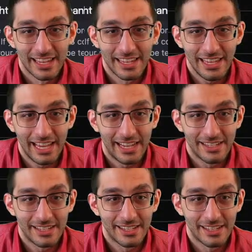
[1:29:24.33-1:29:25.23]
Yeah,
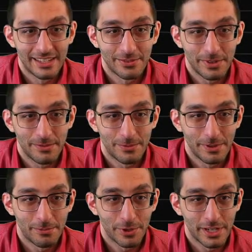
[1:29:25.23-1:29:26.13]
we've
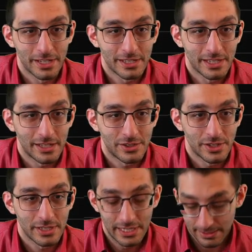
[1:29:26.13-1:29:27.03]
put in a solid chunk of time.